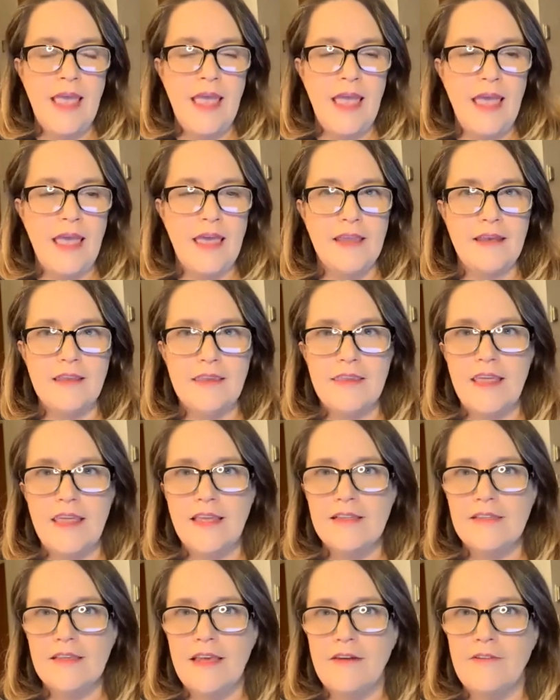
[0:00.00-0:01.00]
And
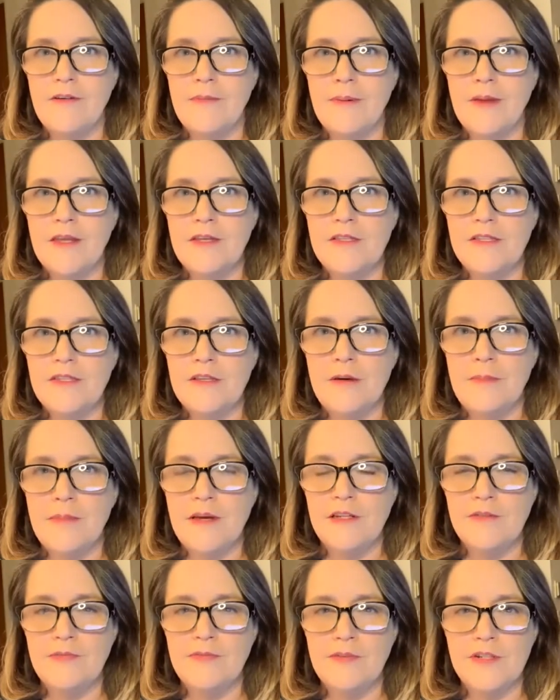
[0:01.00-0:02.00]
thanks everybody so
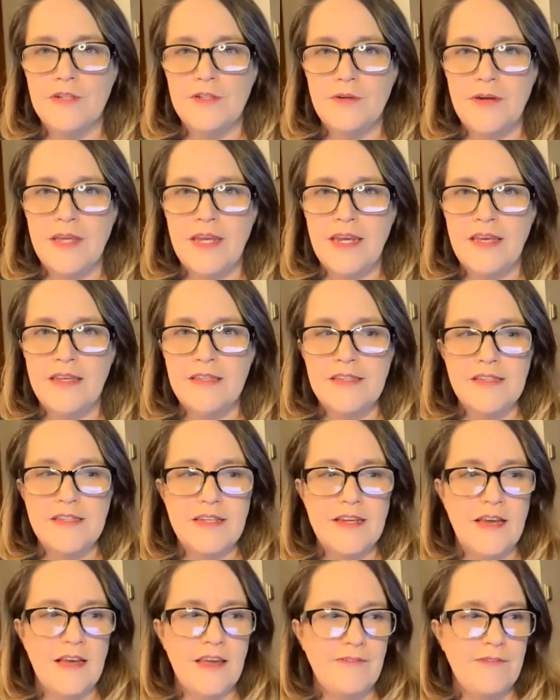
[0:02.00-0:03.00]
much for joining us
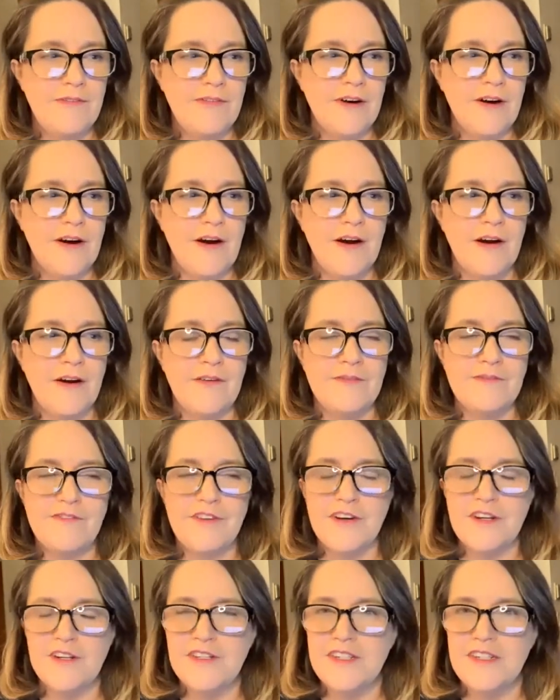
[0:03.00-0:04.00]
tonight for our
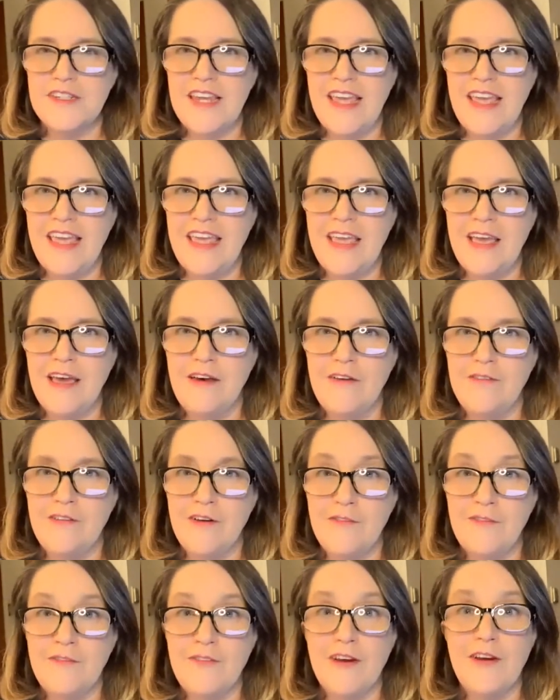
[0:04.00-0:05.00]
first day of
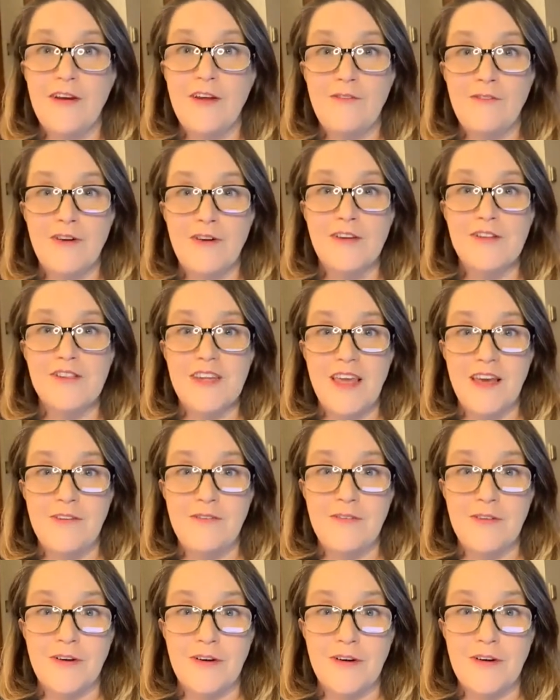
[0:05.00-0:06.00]
our very first
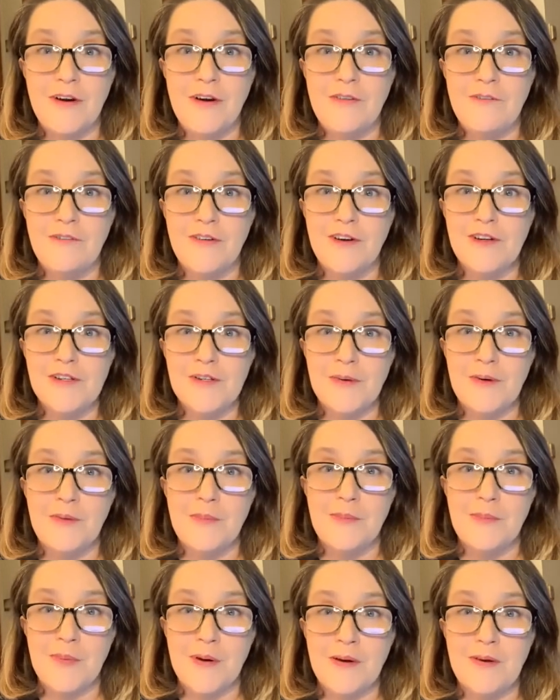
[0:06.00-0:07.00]
ever
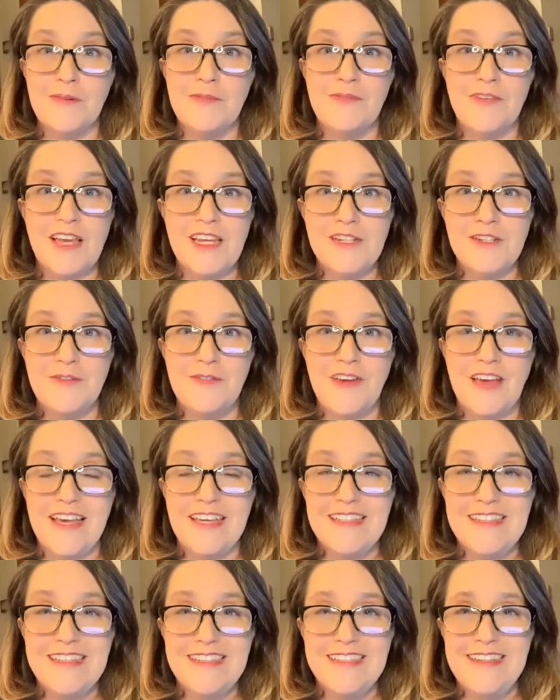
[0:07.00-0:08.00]
virtual World Veg
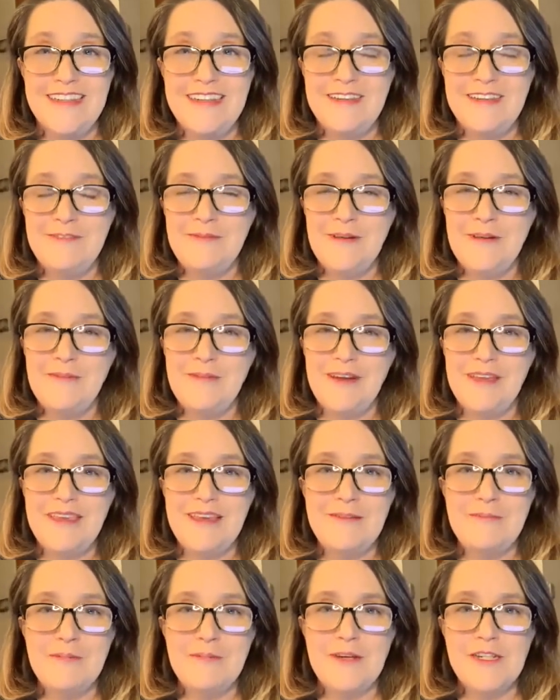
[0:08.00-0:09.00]
Fest. We
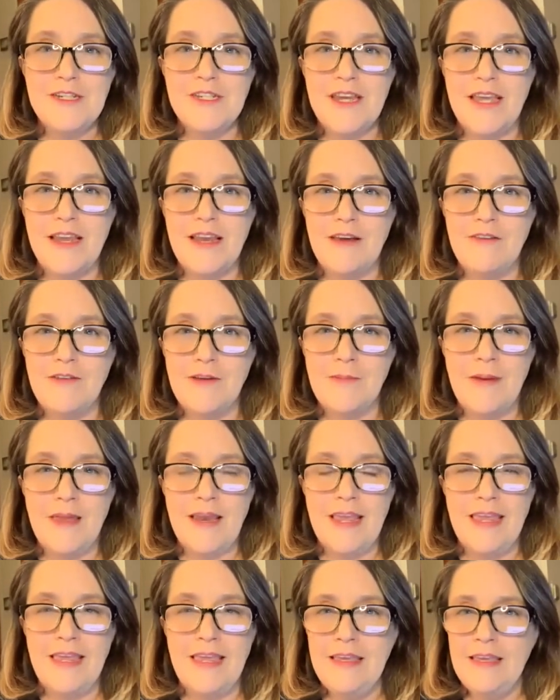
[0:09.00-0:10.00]
really appreciate
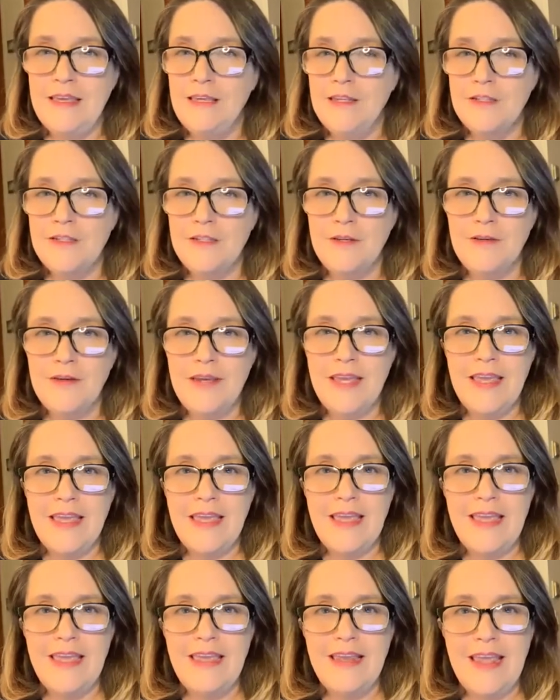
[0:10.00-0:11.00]
everybody tuning
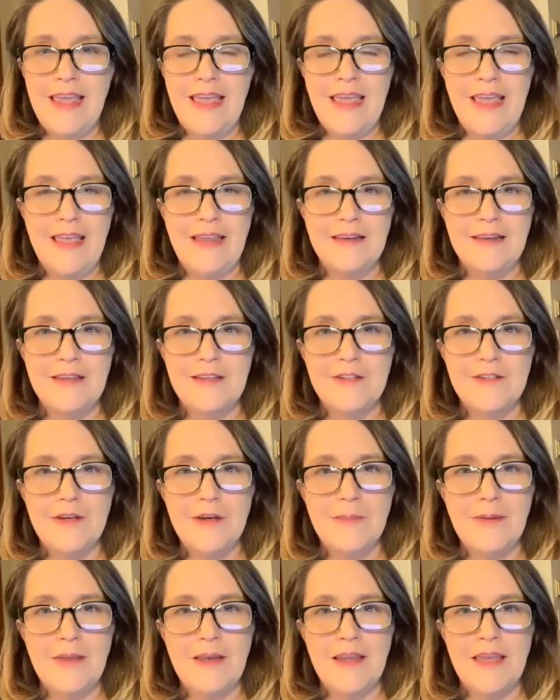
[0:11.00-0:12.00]
in and
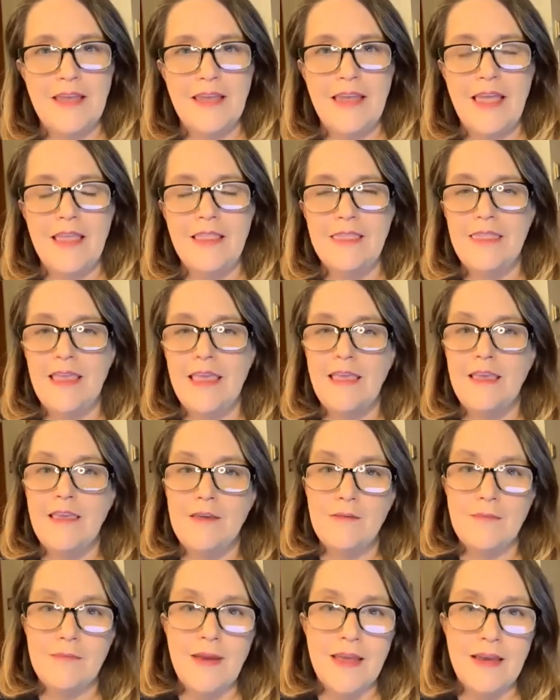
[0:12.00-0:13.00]
contributing. And thank
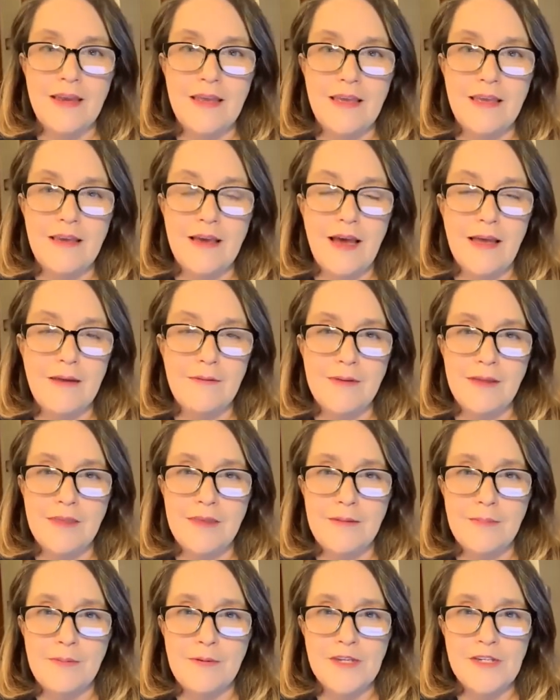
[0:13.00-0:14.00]
you, Rayna. I
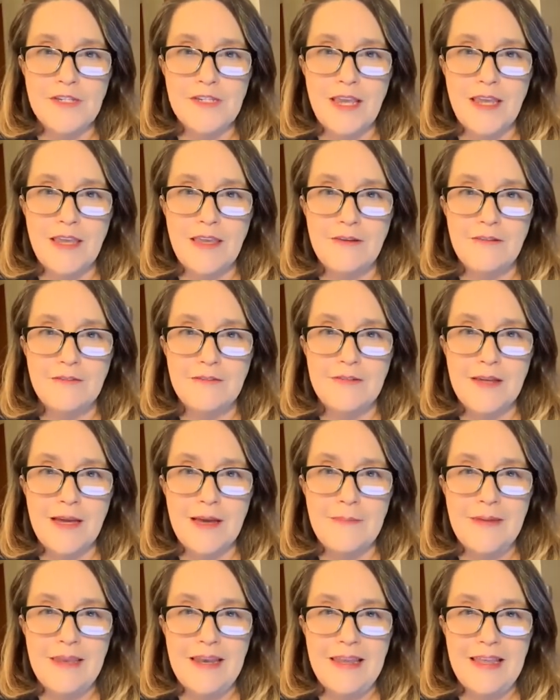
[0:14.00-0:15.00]
really appreciate you
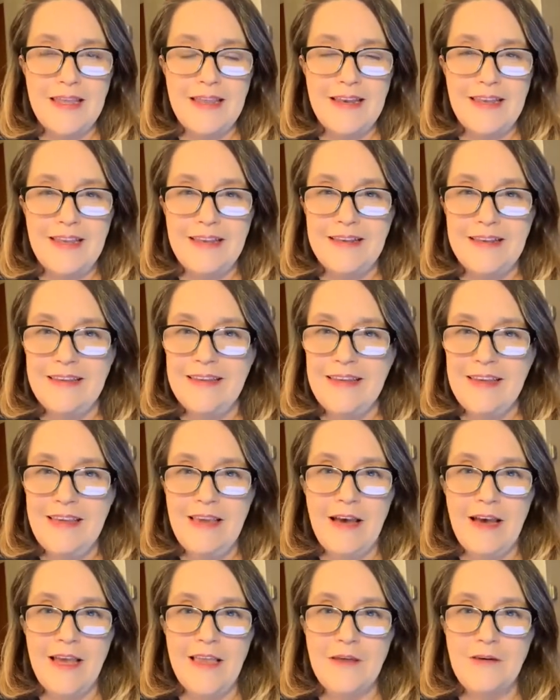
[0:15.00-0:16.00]
coming in. And
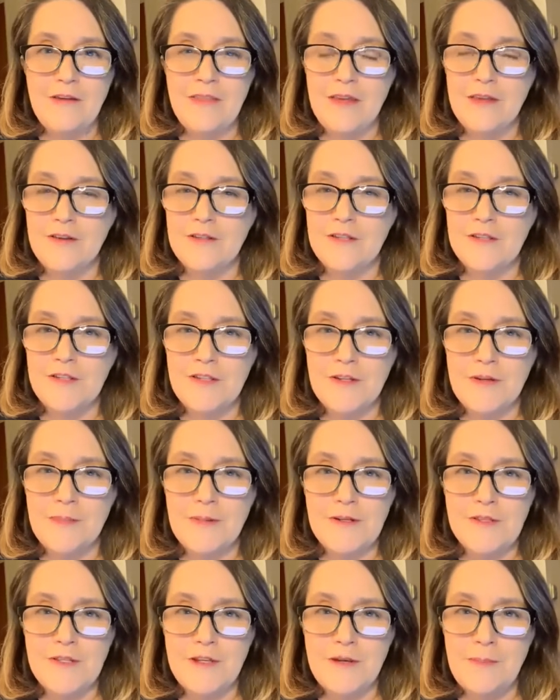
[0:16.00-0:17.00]
I know that you're
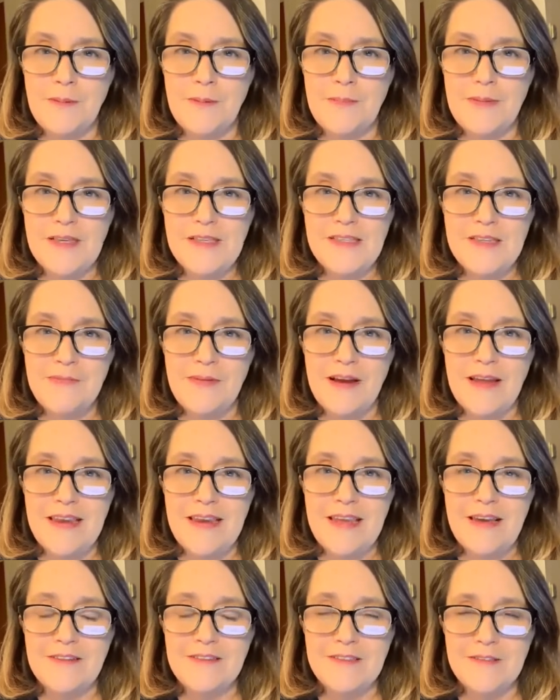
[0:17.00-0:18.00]
super, super busy
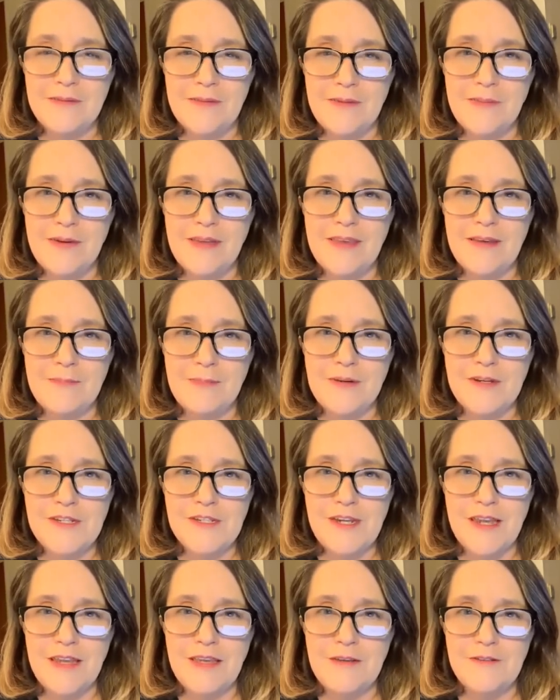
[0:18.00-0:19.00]
right now. So we really
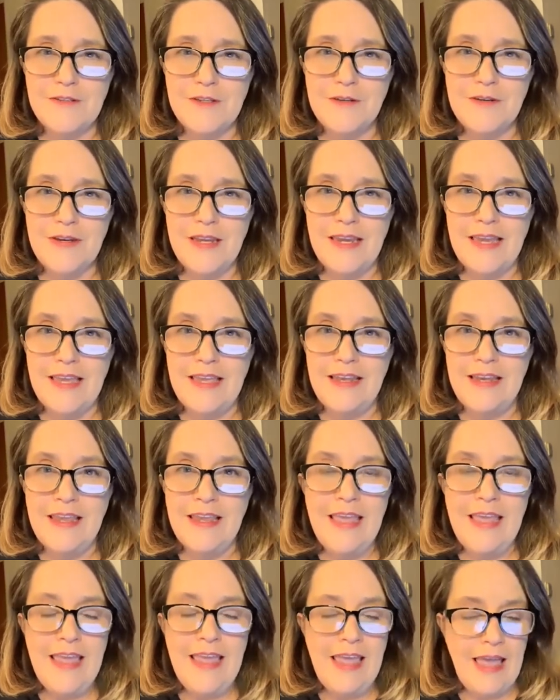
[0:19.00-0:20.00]
appreciate you tuning in.
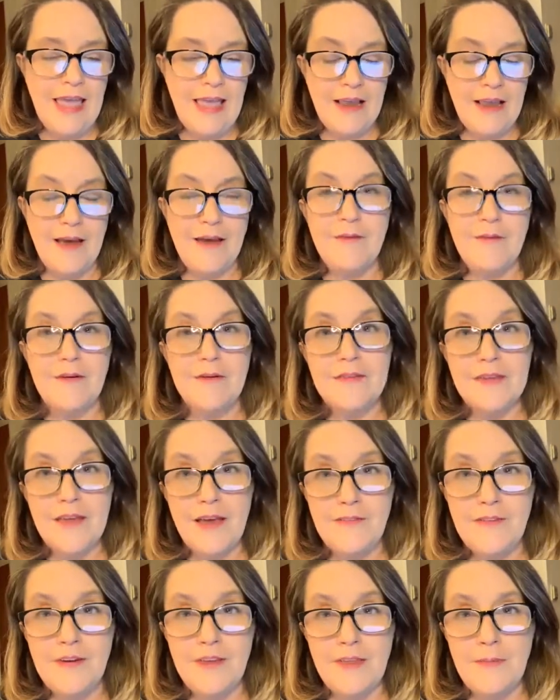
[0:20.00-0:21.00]
And I will
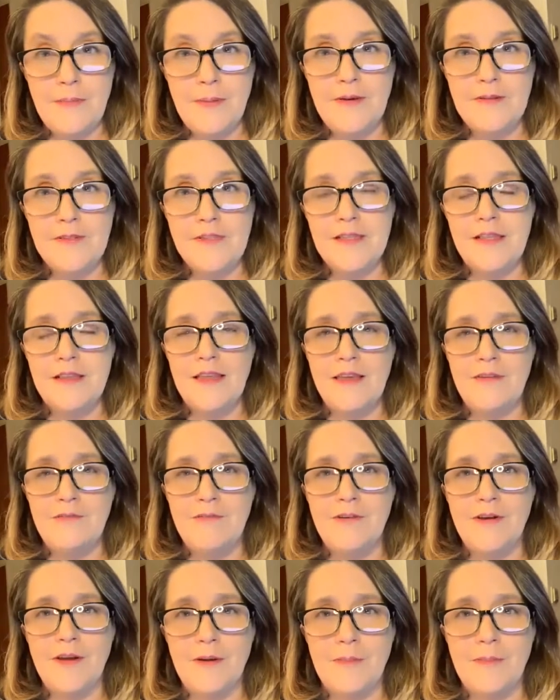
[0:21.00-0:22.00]
definitely post the link
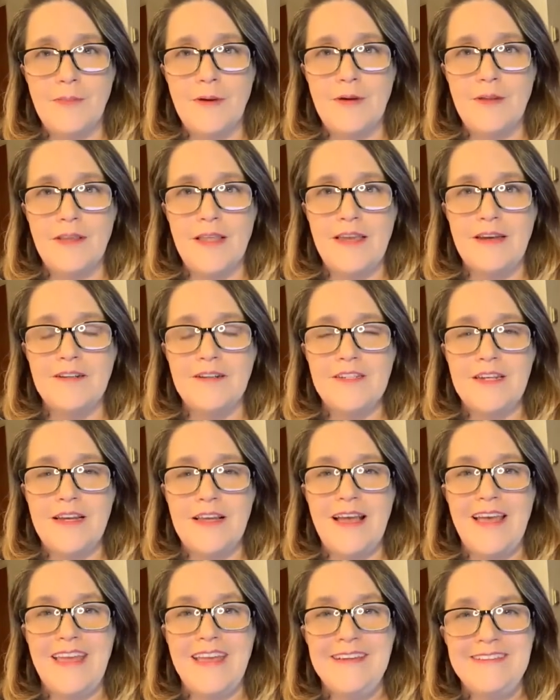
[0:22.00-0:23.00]
for your book later
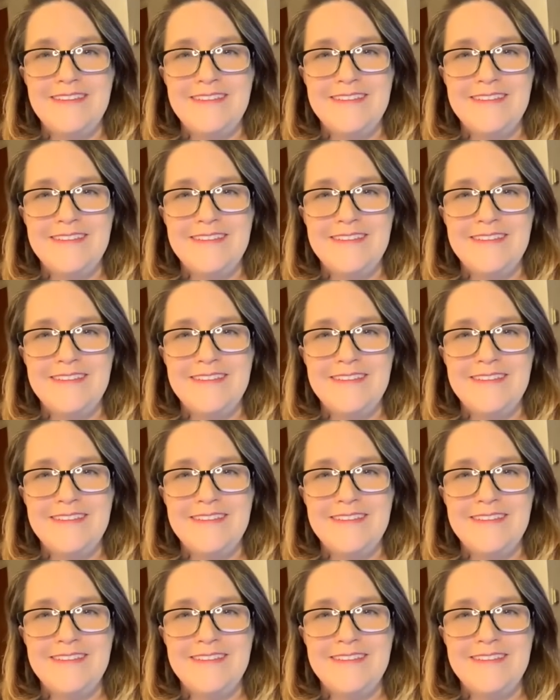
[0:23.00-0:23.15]
tonight.